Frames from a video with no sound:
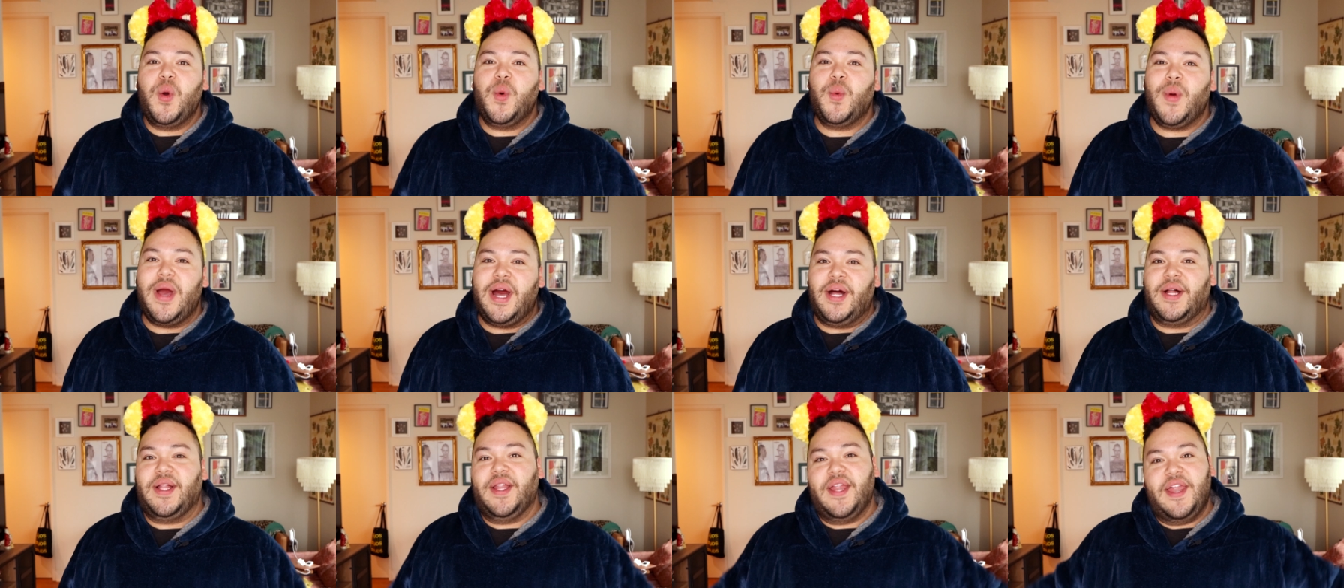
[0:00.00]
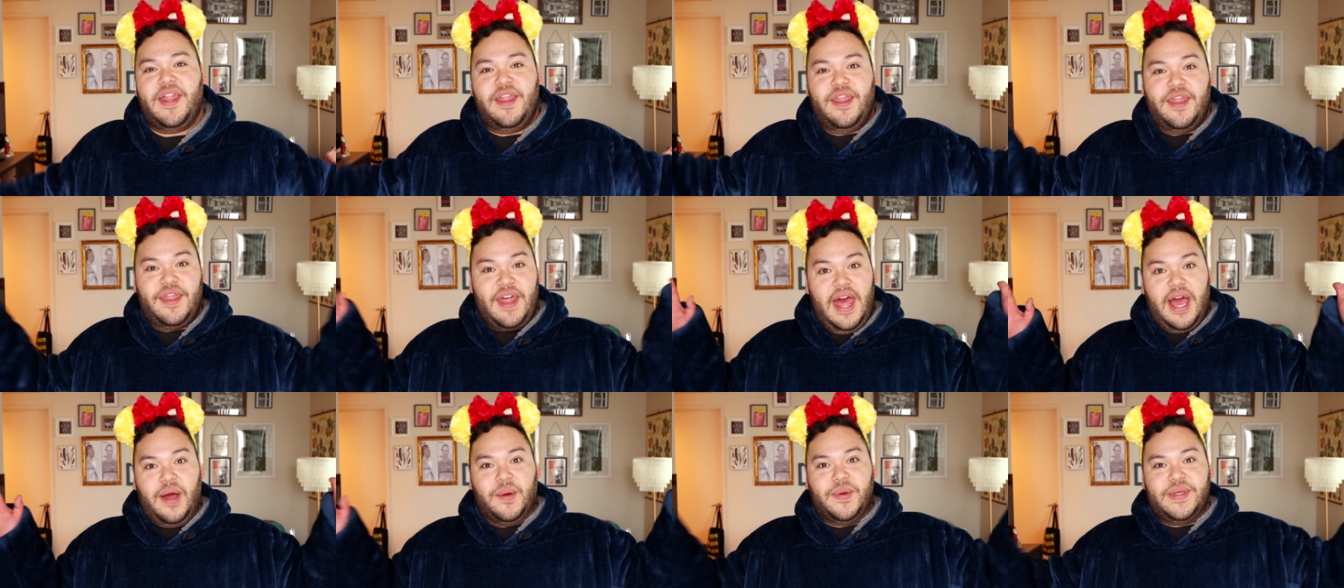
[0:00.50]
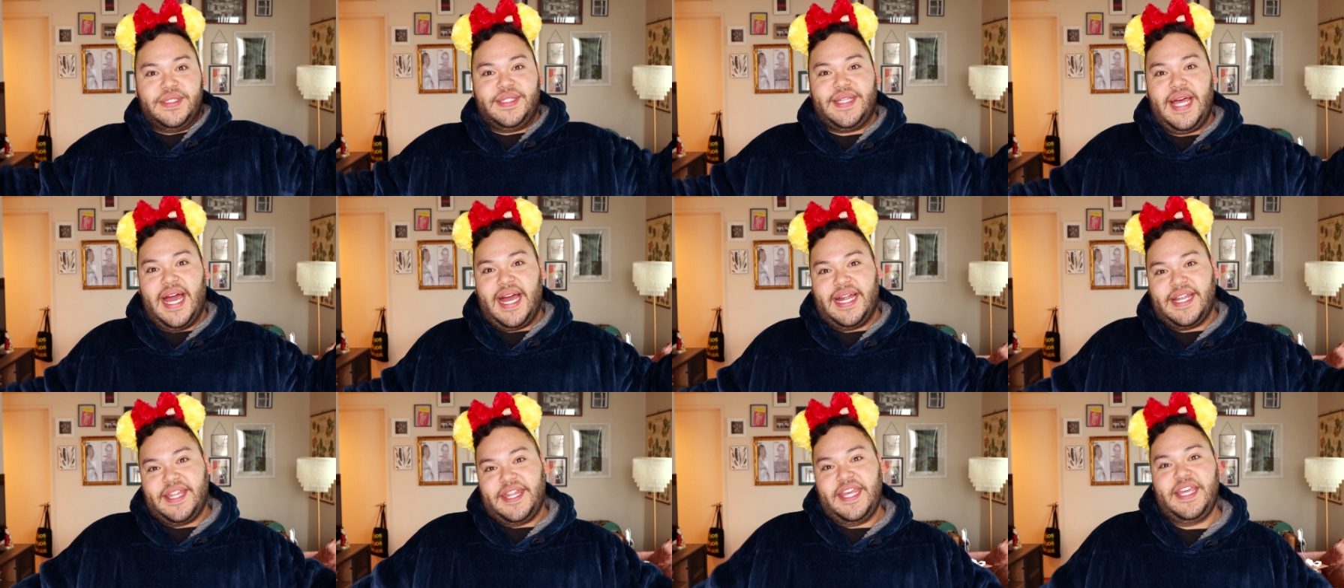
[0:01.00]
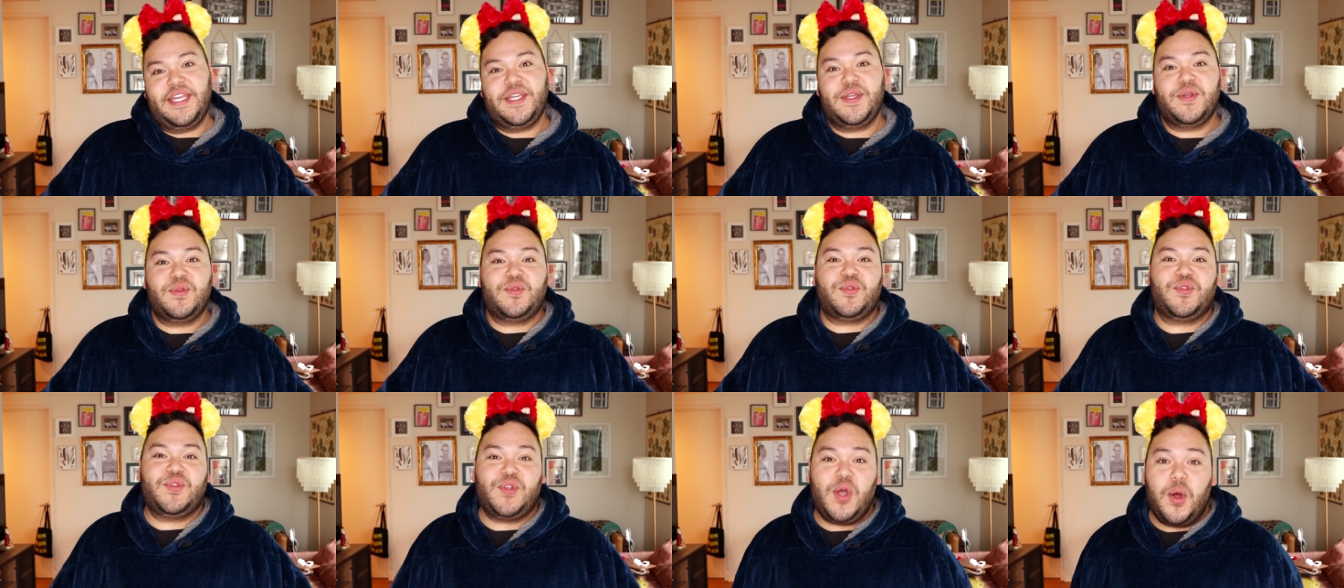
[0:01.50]
Well, that was that. Thank
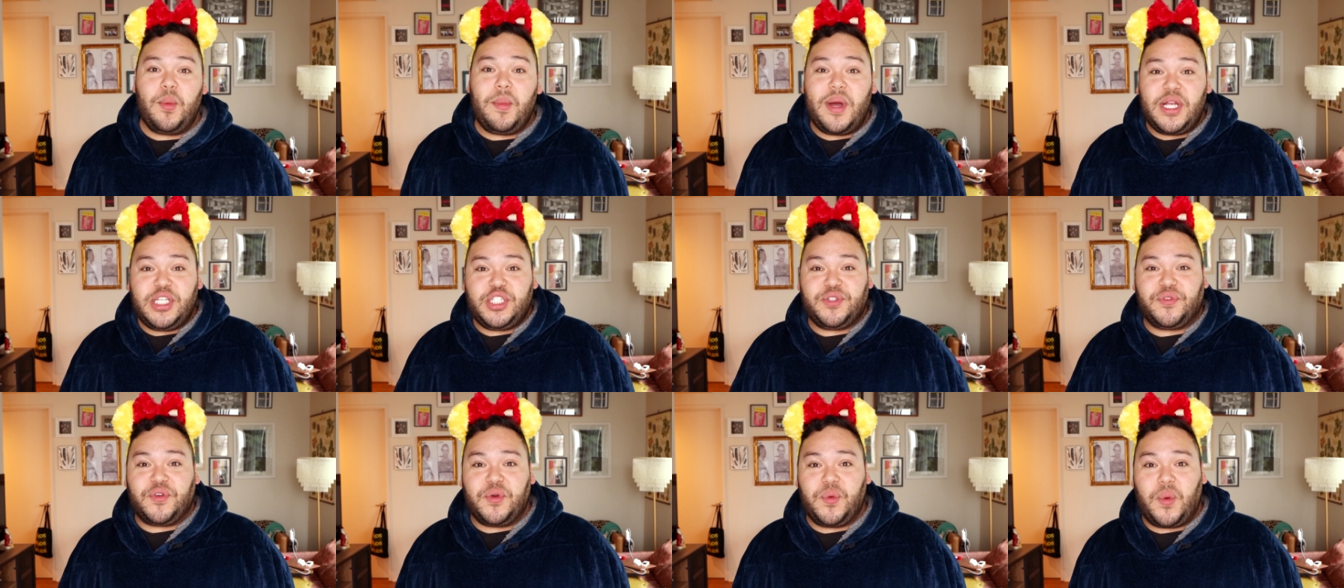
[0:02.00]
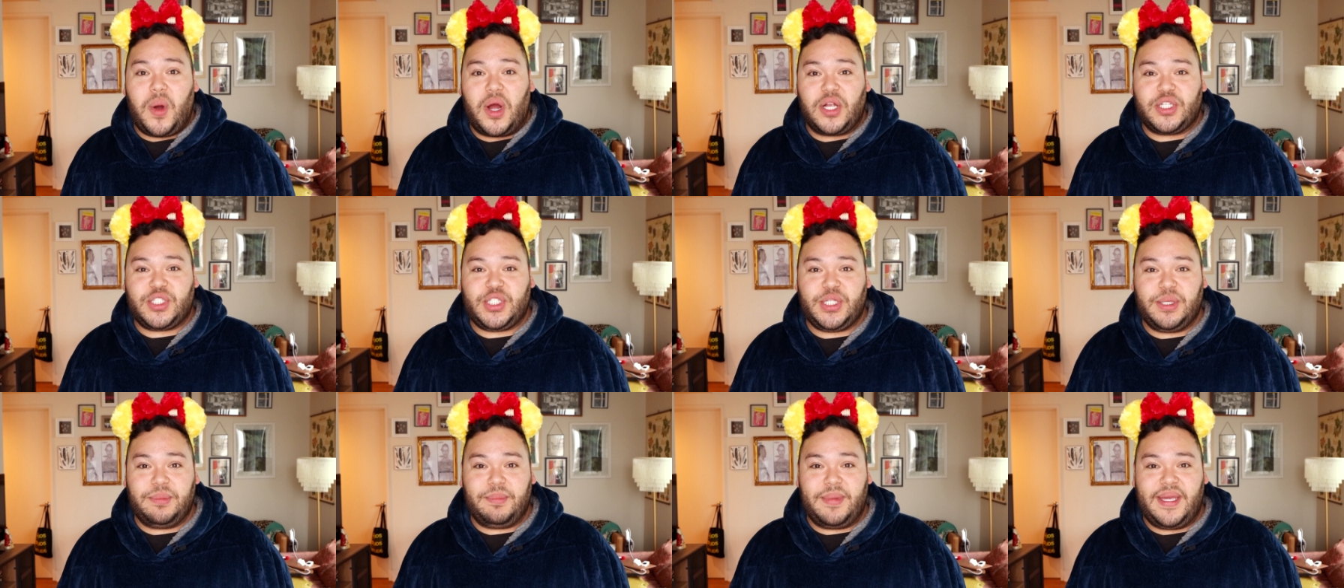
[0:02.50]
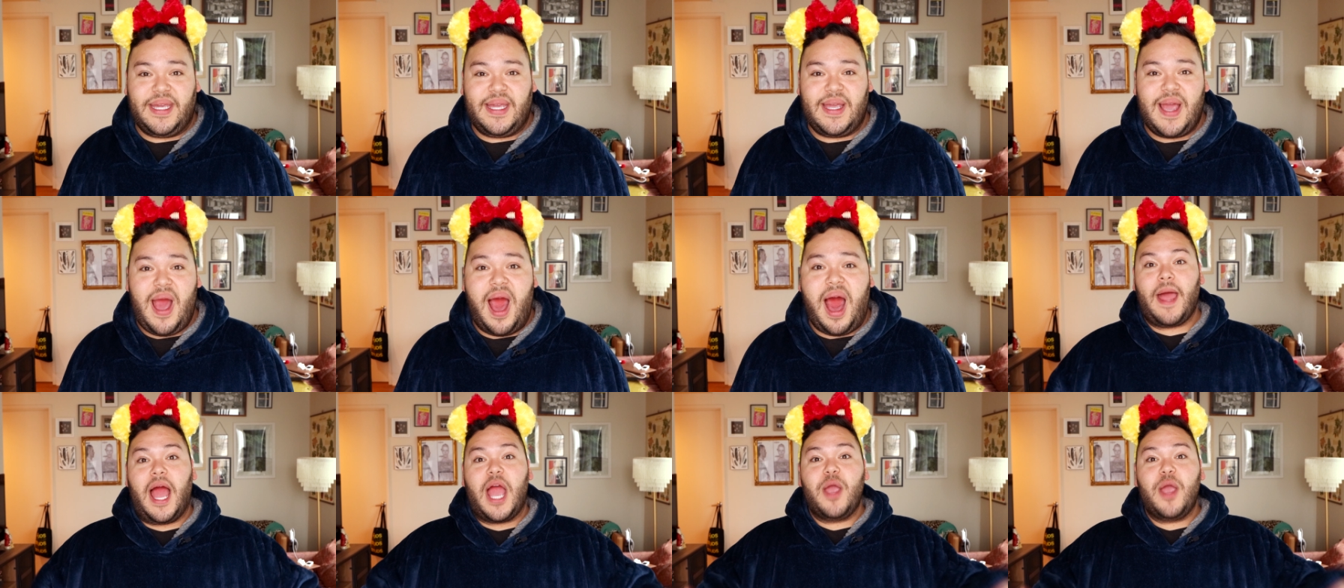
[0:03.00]
you so much for watching me.